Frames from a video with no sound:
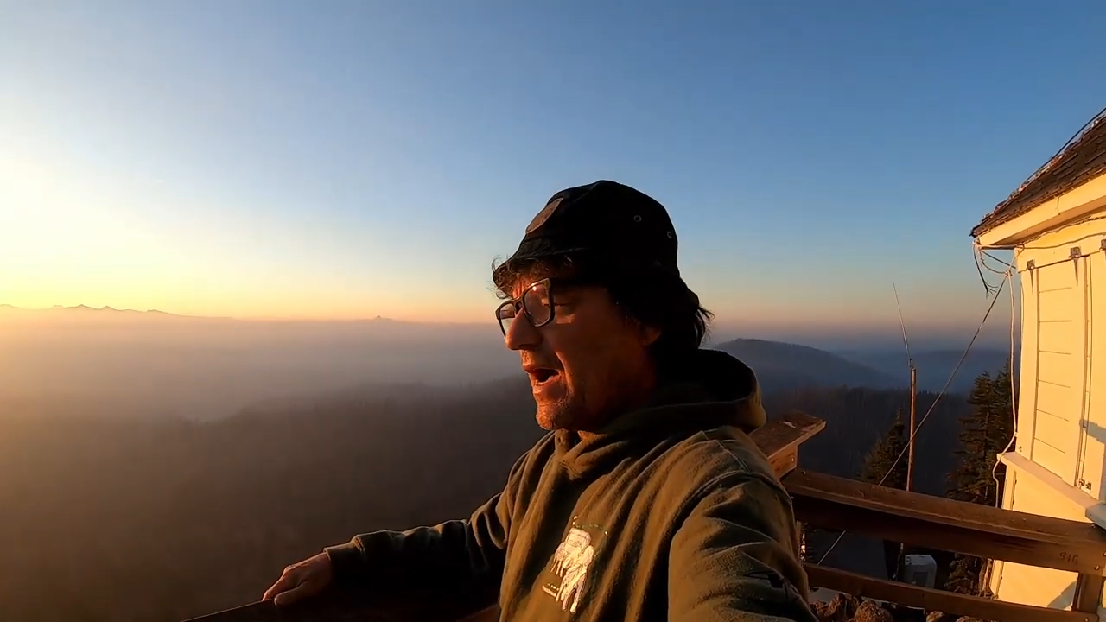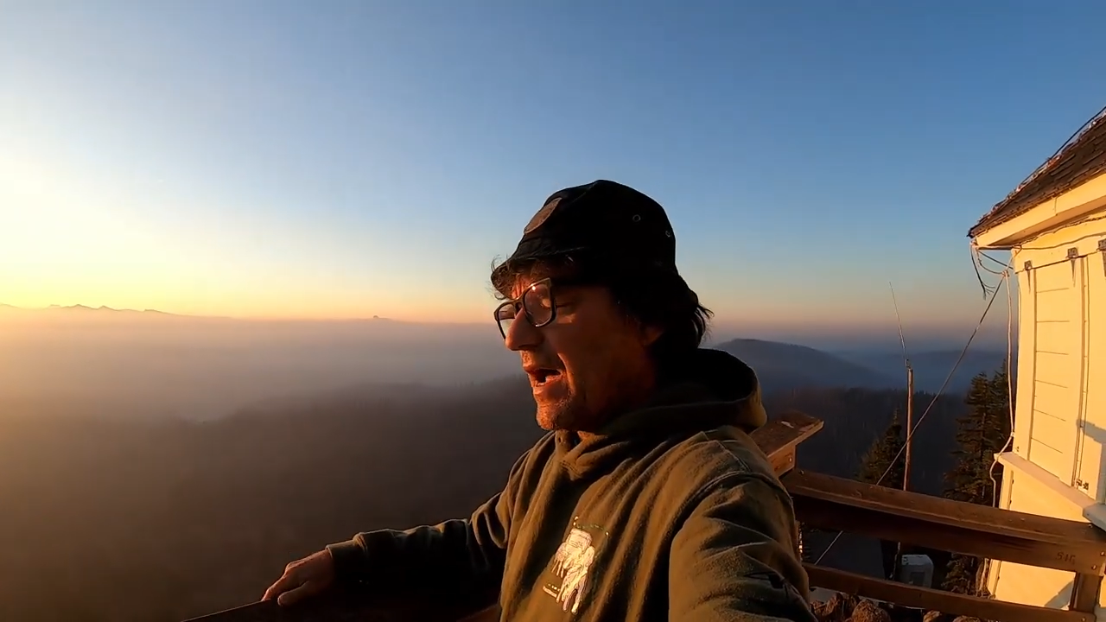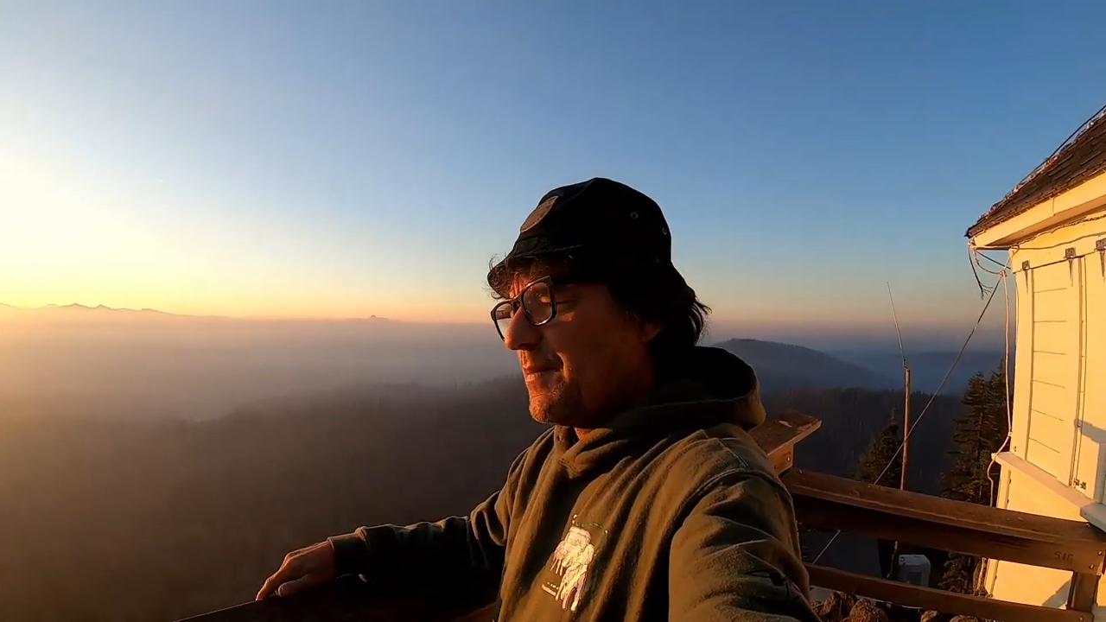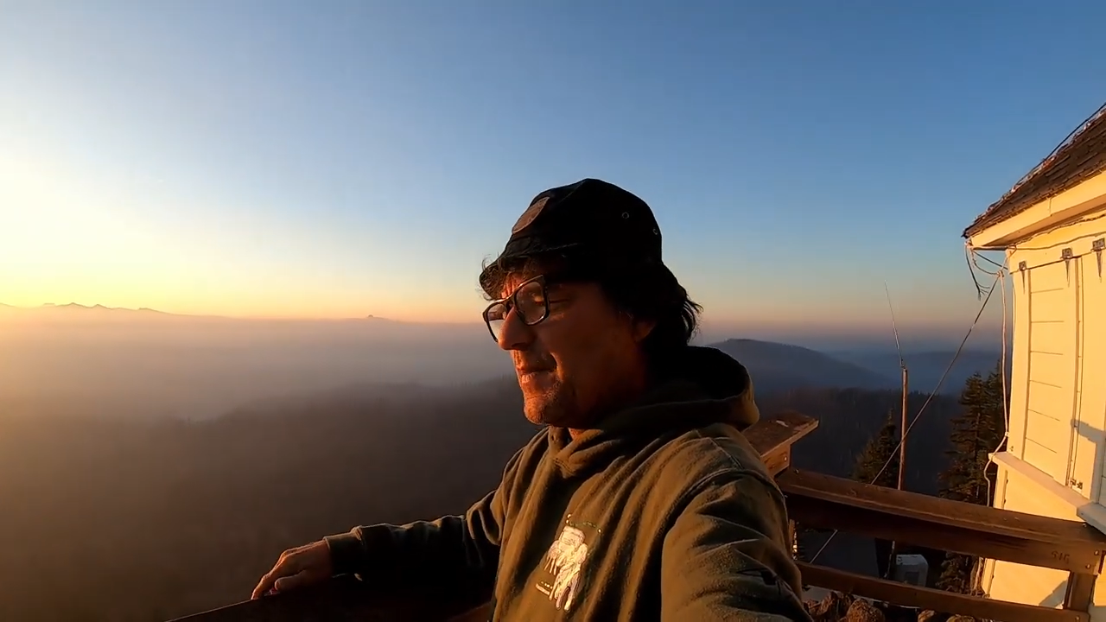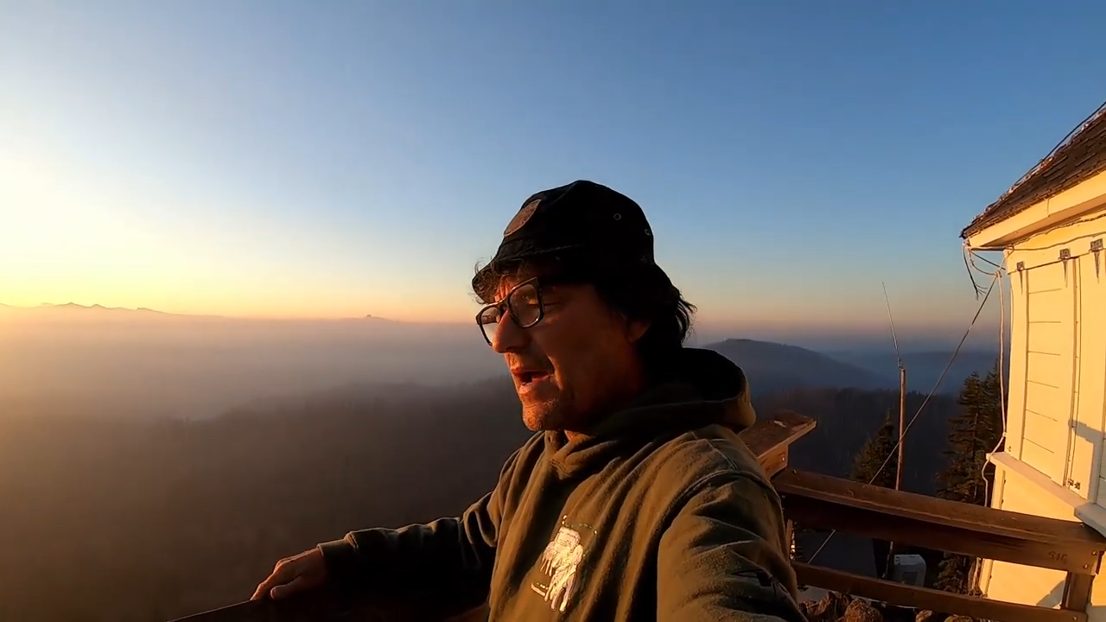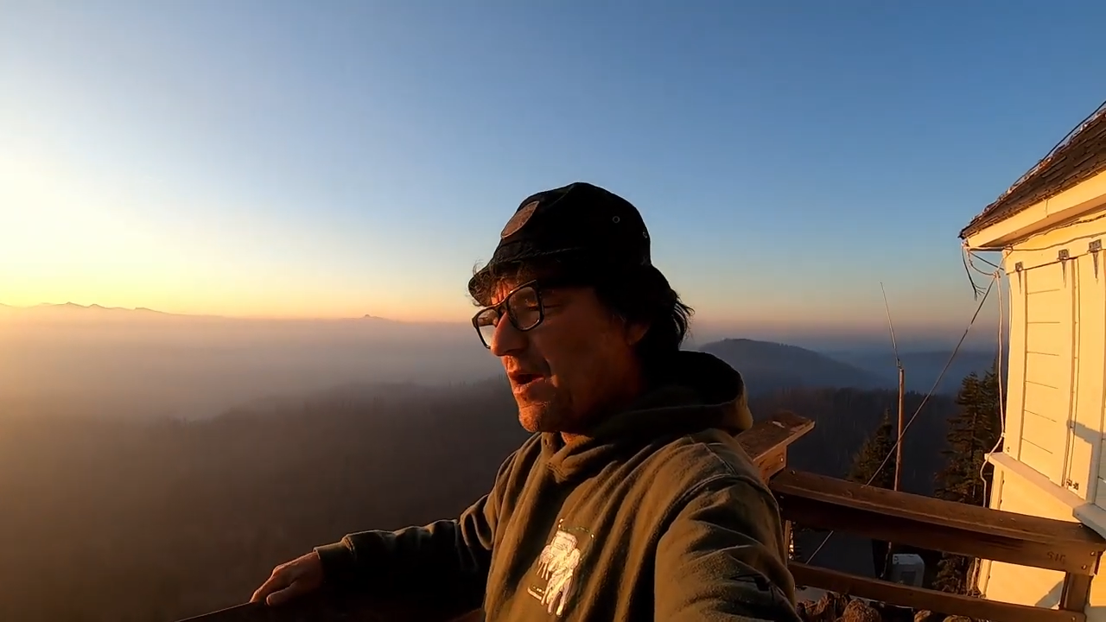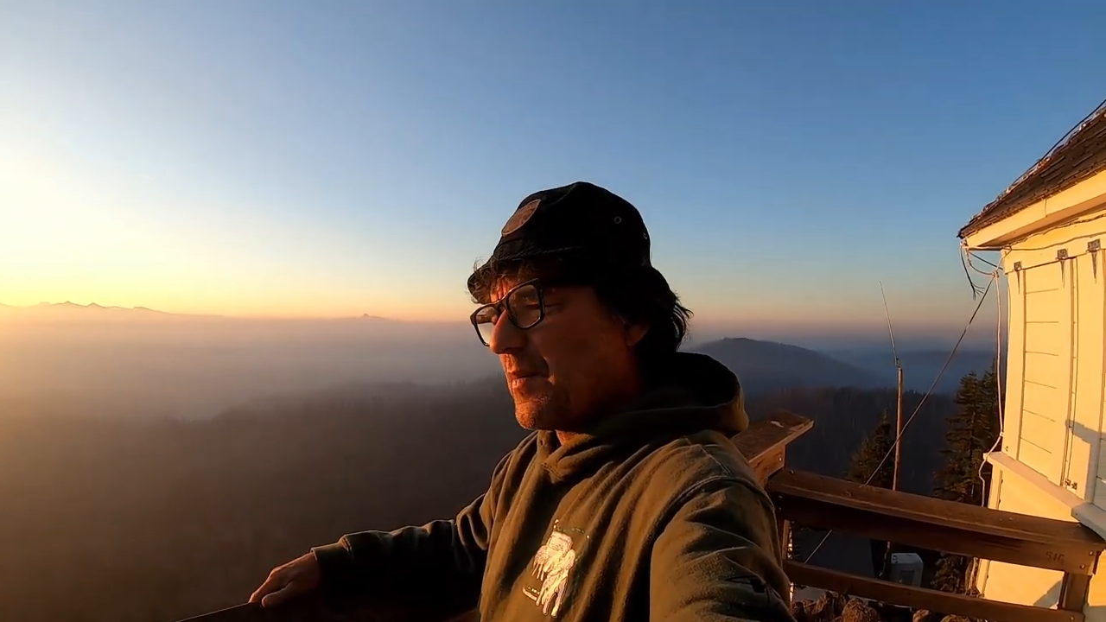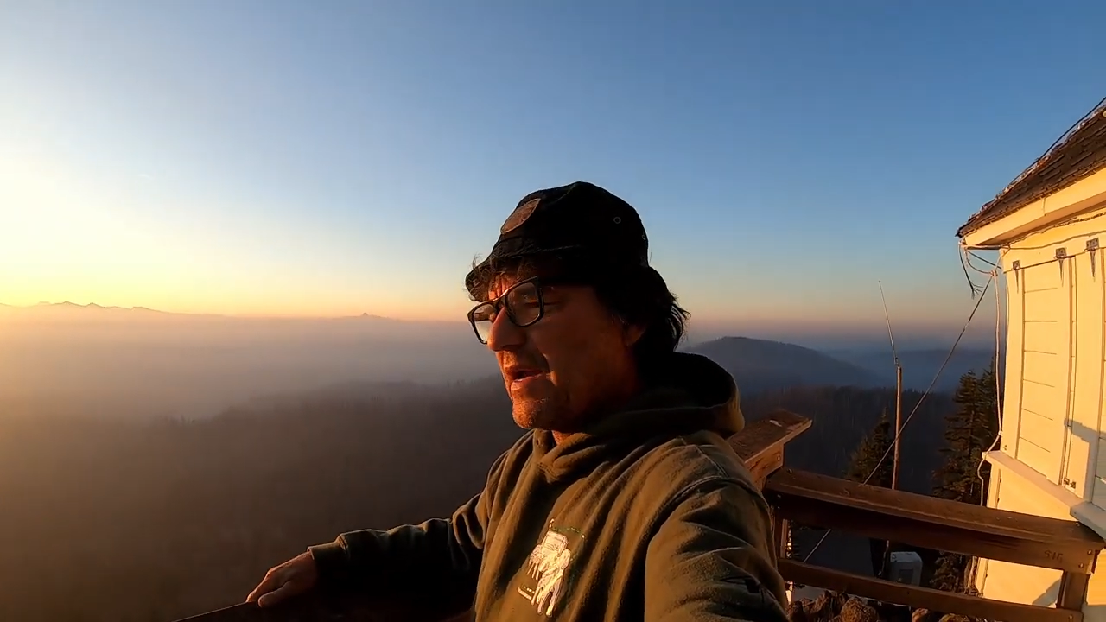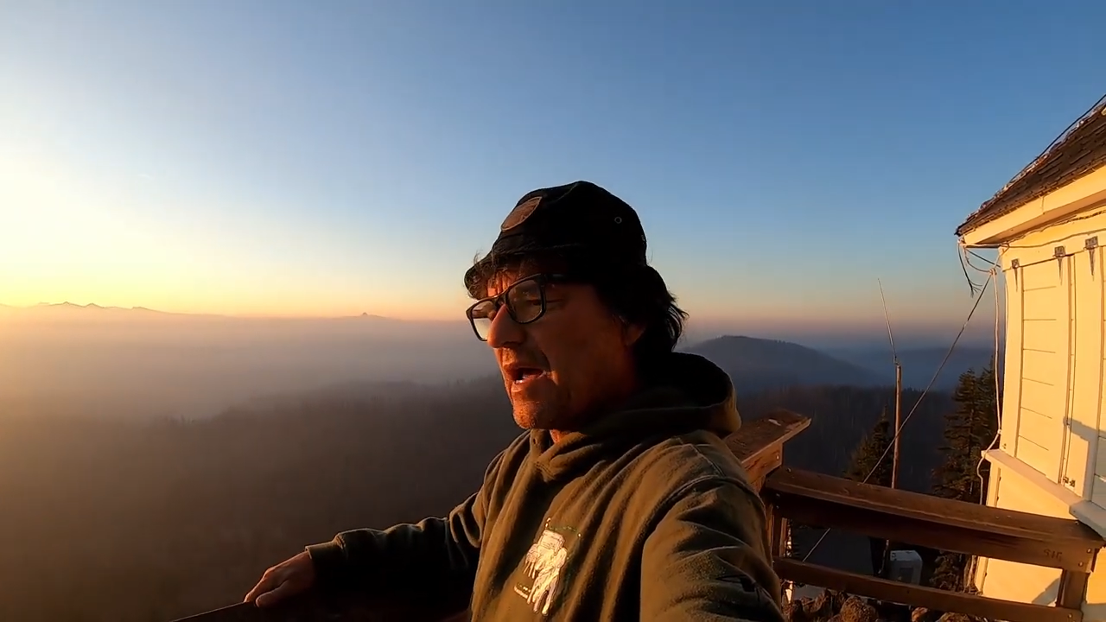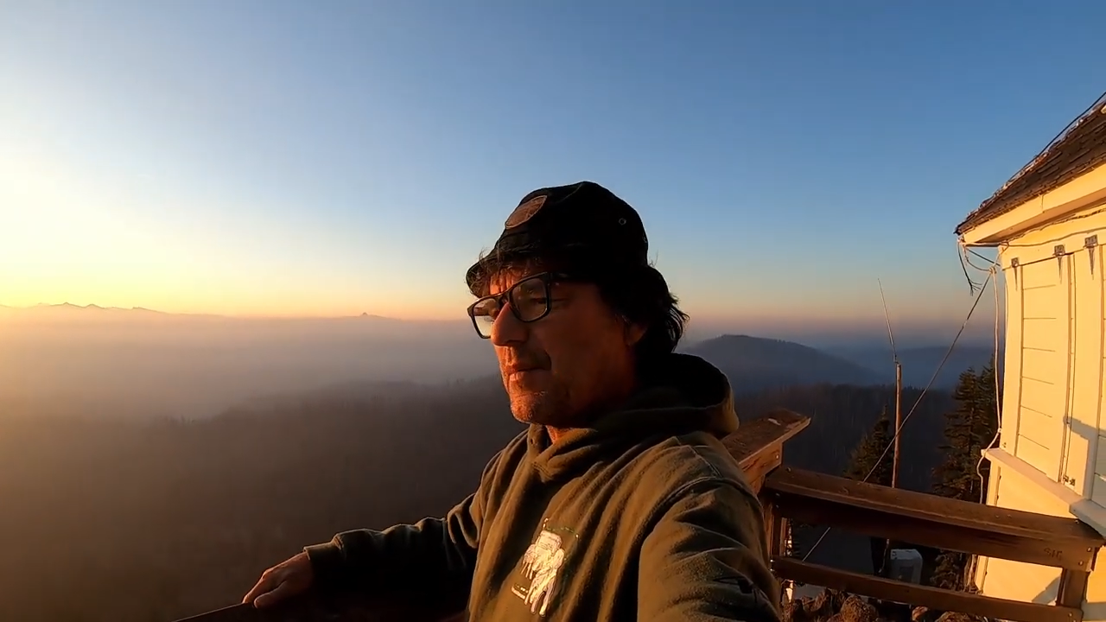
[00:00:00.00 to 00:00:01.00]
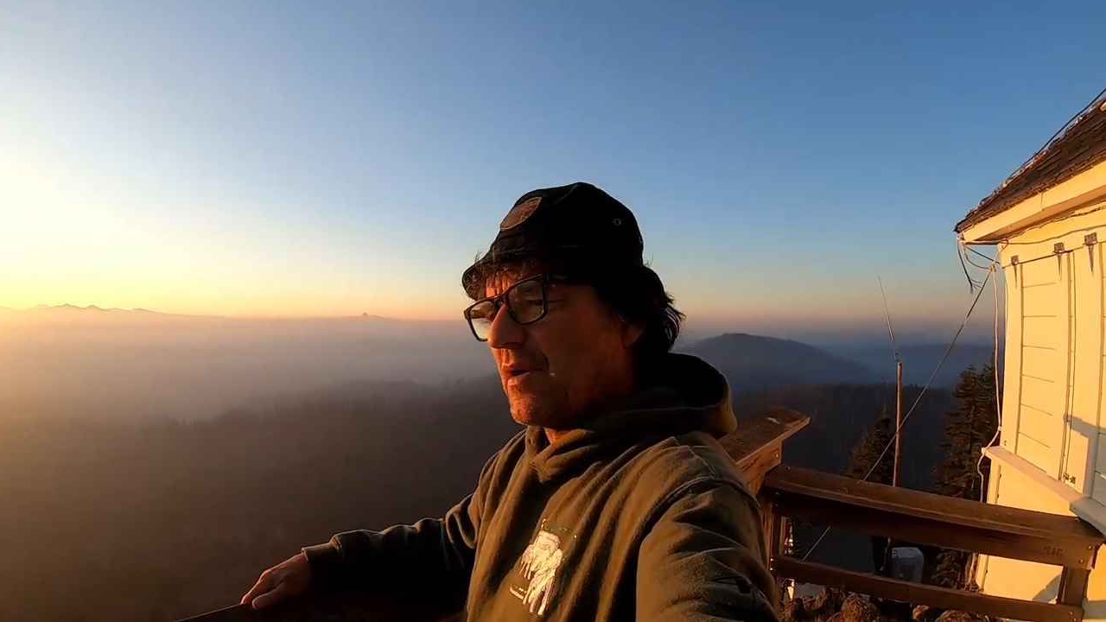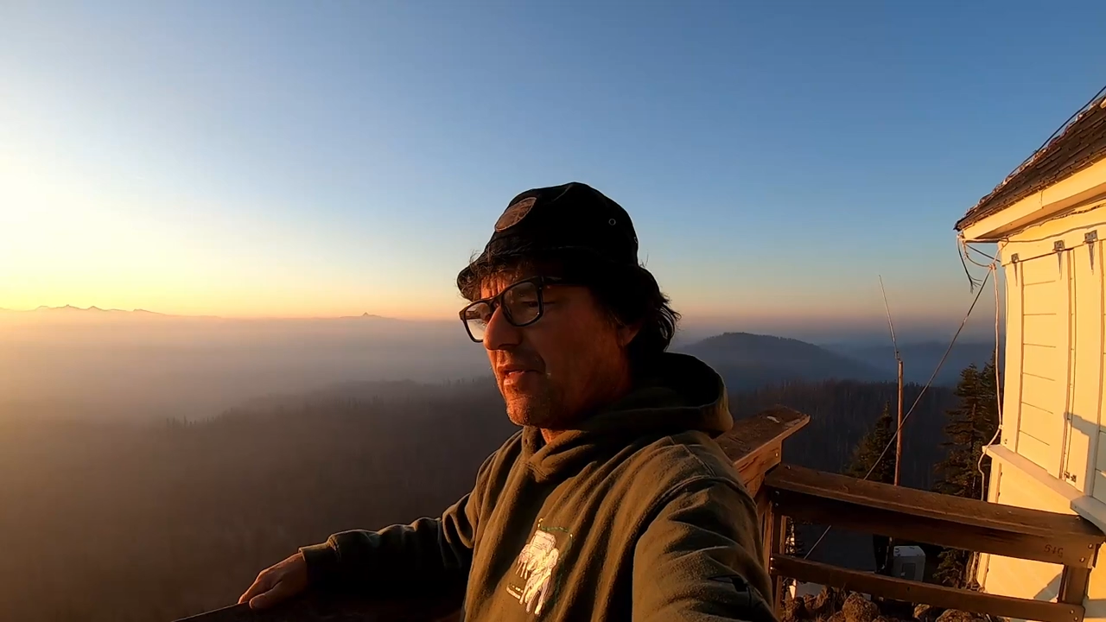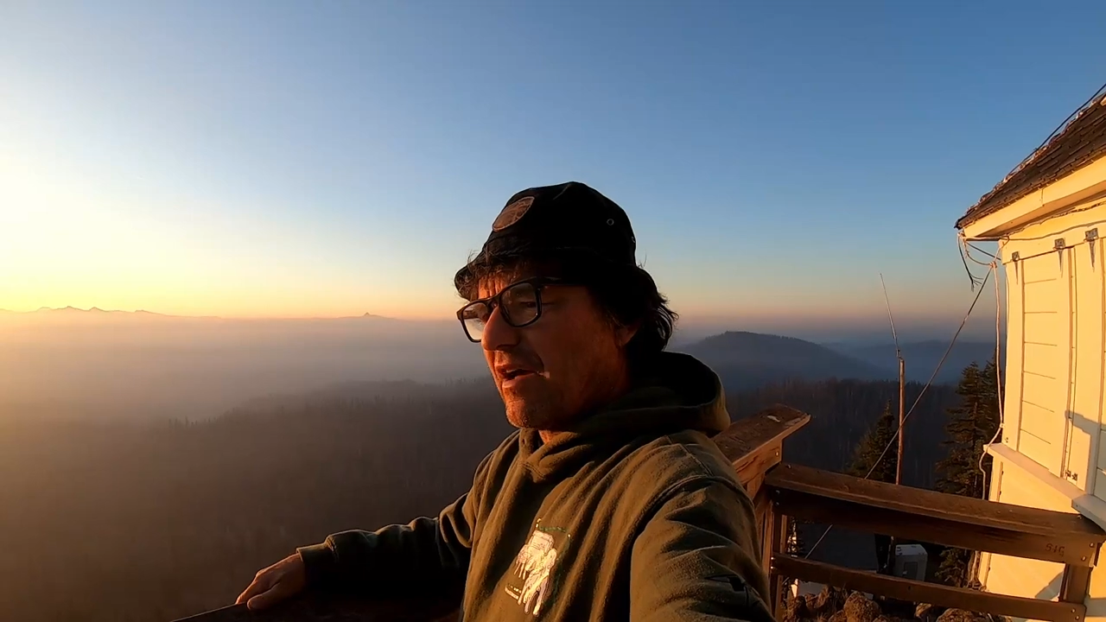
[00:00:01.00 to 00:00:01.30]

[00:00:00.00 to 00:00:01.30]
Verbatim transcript: I may or may not be able to